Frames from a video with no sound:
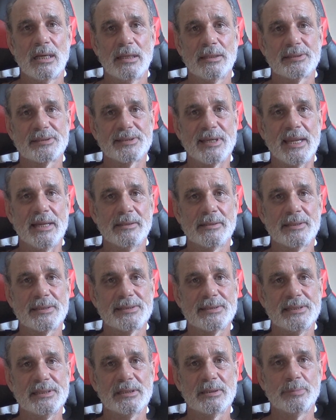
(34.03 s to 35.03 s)

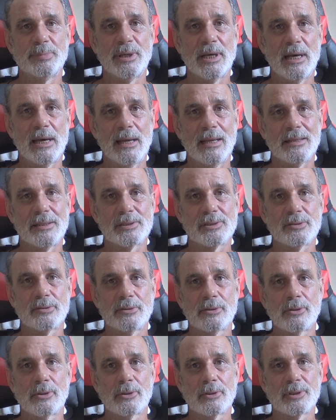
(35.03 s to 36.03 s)
Stainless steel pot, so
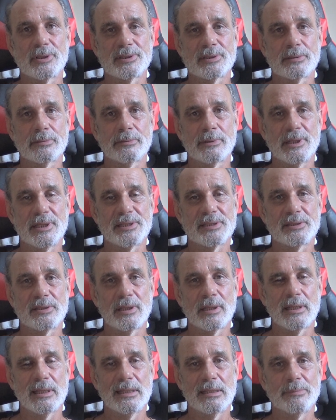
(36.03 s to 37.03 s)
of course the rice
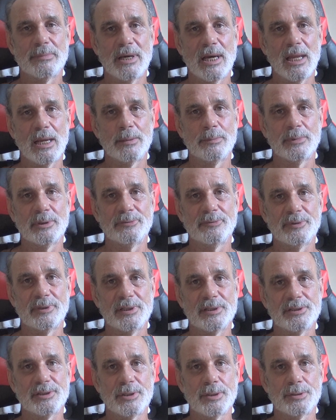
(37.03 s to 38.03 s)
stuck in the bottom of it
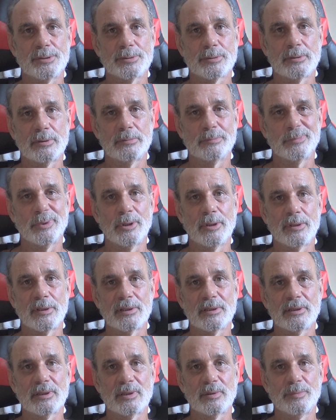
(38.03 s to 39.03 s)
as usual and burned
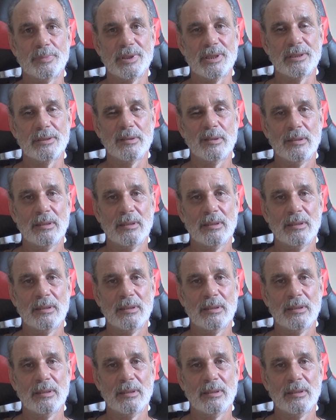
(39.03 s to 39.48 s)
a little bit.